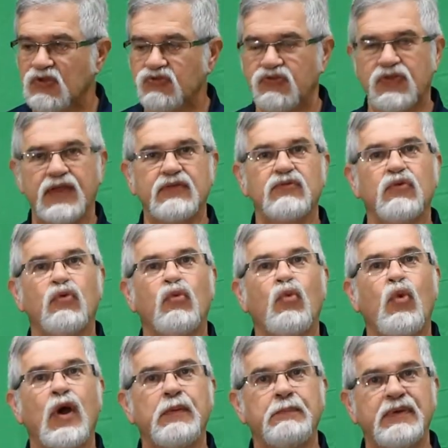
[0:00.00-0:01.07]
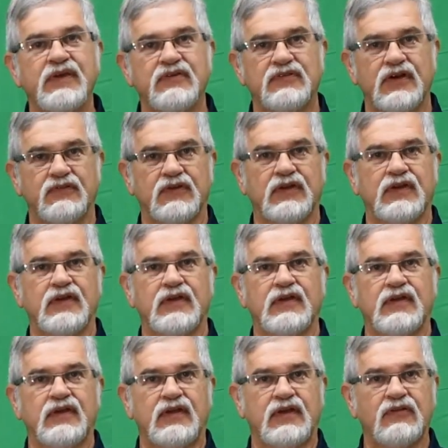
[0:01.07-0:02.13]
So that's one piece of it.
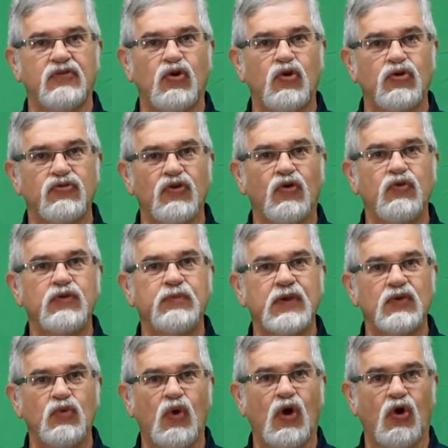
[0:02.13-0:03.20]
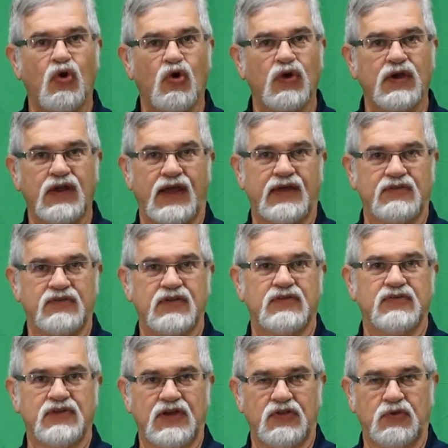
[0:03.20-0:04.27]
And of course, always being well organized
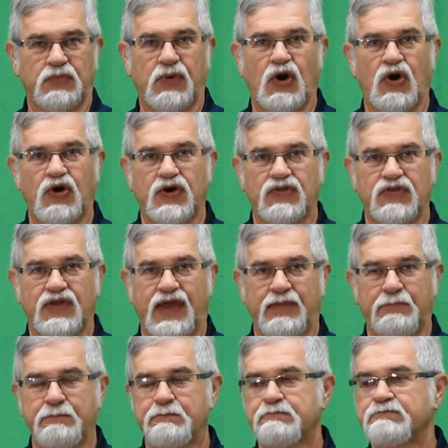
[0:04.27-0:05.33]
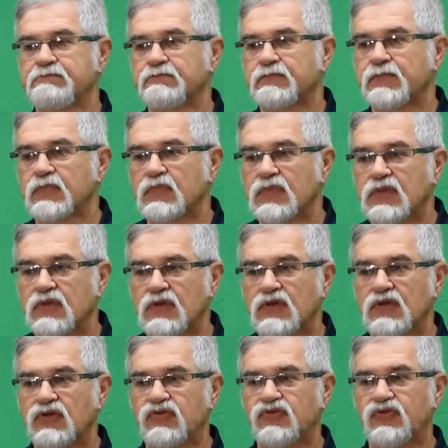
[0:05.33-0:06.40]
is another part of that.
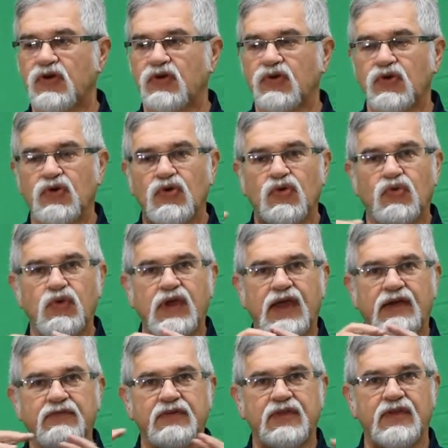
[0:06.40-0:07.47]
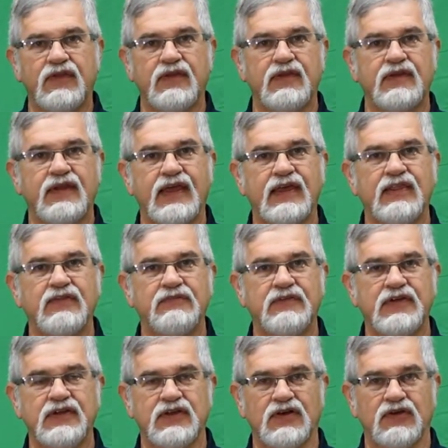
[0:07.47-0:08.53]
So we have taken the
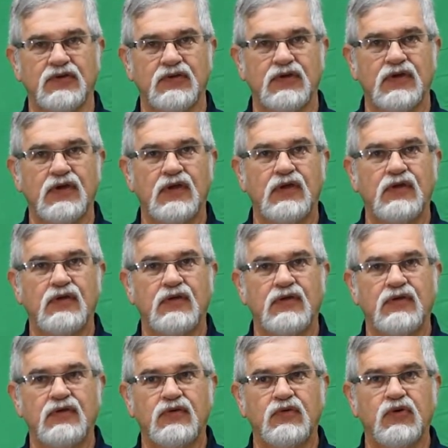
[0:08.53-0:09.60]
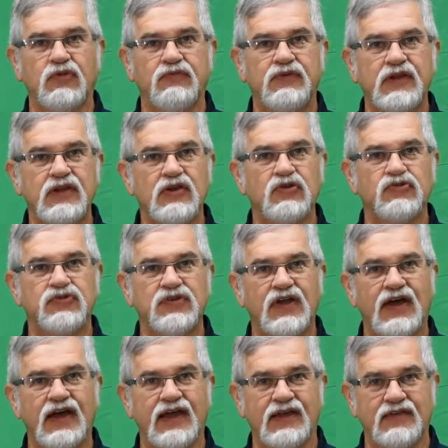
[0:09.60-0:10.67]
video. Well, the video is
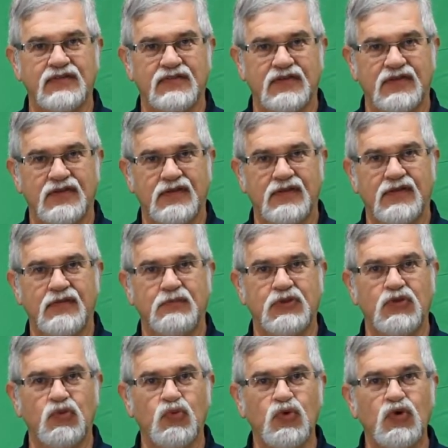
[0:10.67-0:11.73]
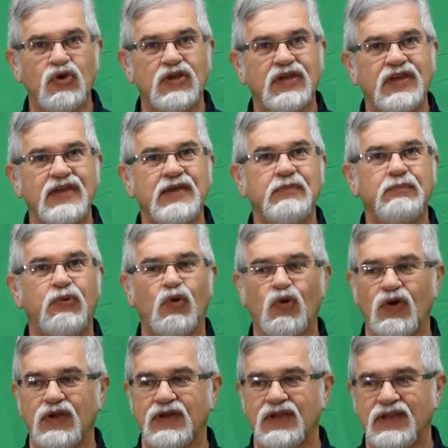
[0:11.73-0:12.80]
nice, but the real key
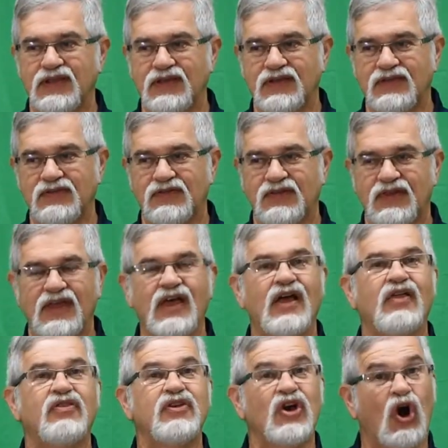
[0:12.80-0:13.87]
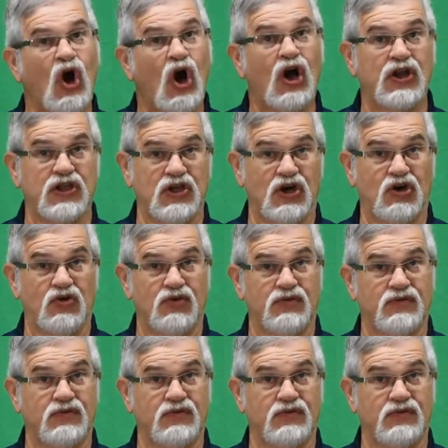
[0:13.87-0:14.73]
point is the audio.